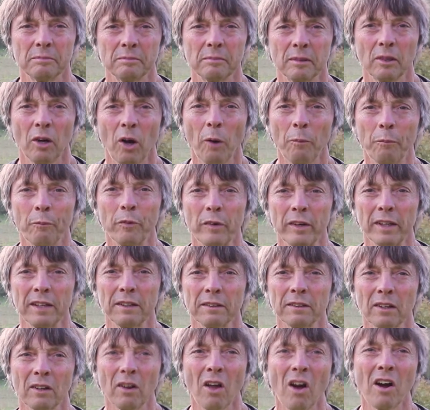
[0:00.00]
Hopefully in
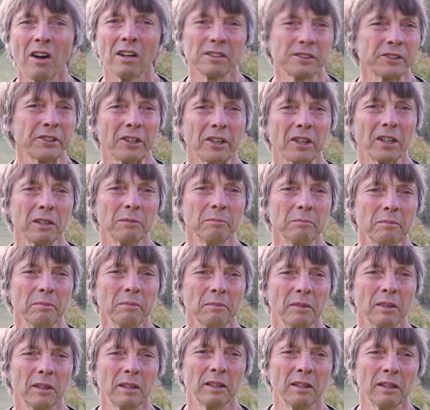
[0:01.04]
the long
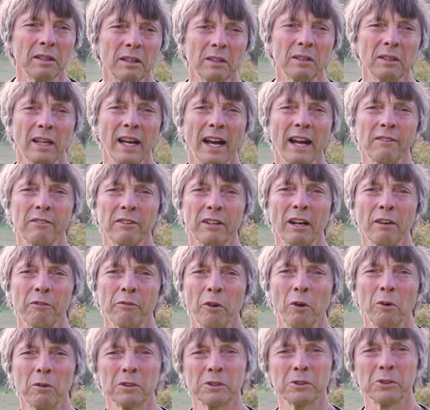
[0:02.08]
term, you have enough
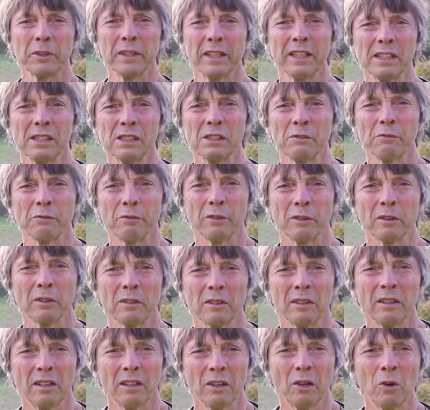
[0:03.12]
oak trees for
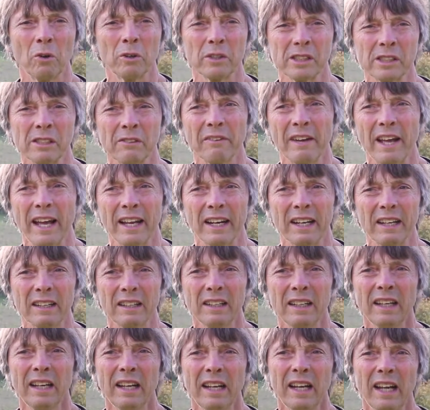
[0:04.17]
an oak savanna,
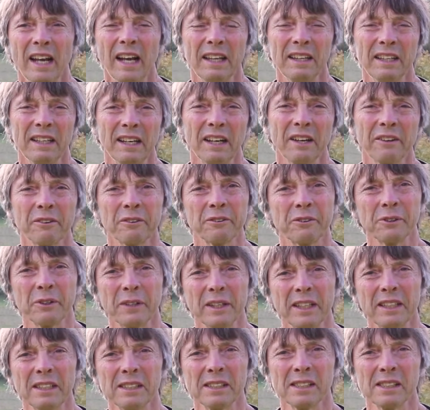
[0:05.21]
and the other
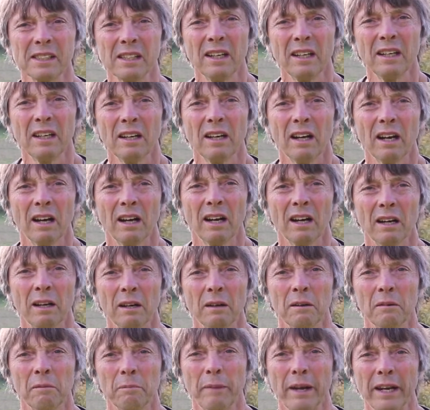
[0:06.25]
trees,
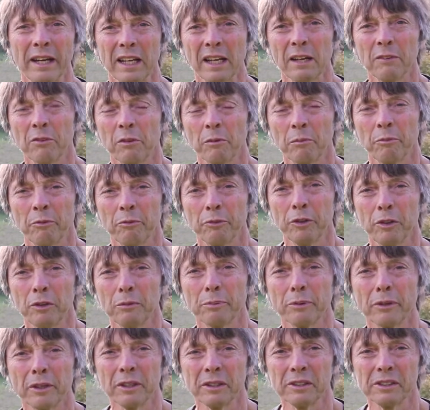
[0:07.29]
many of them food
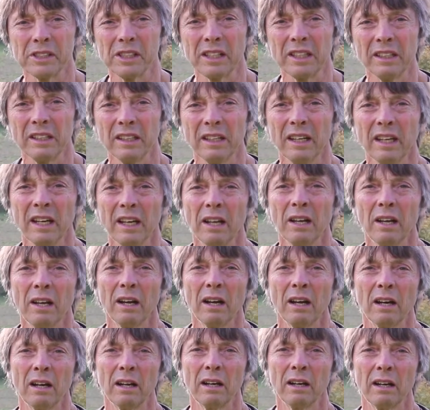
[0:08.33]
producing
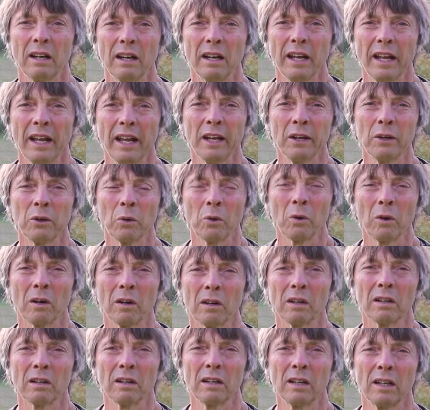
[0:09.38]
and
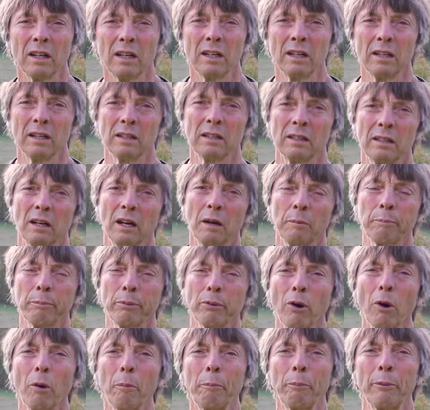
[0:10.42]
or
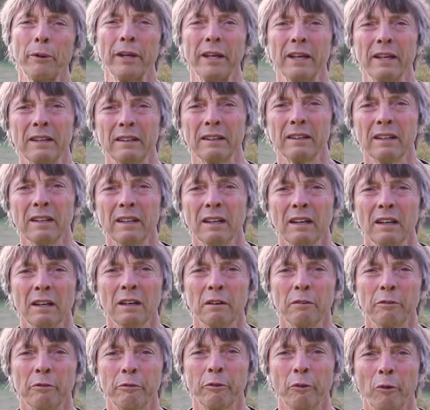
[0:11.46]
appropriate
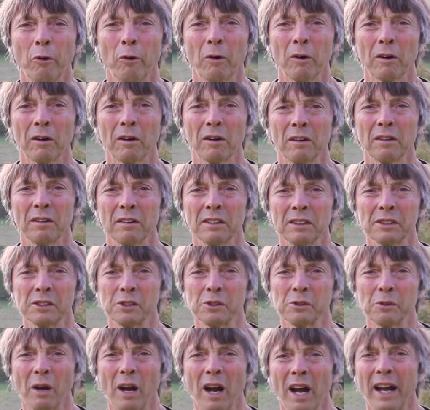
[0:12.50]
for this
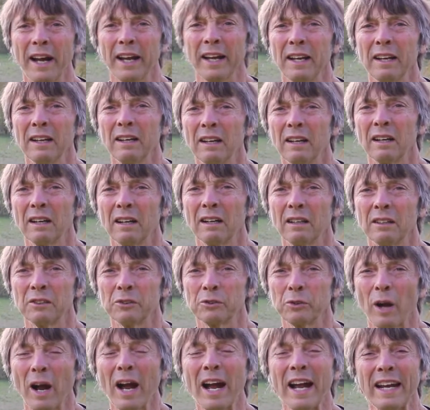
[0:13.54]
drying
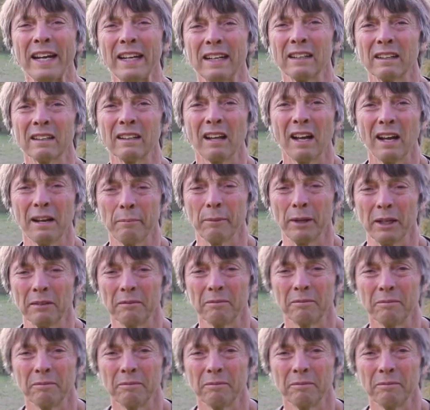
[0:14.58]
climate.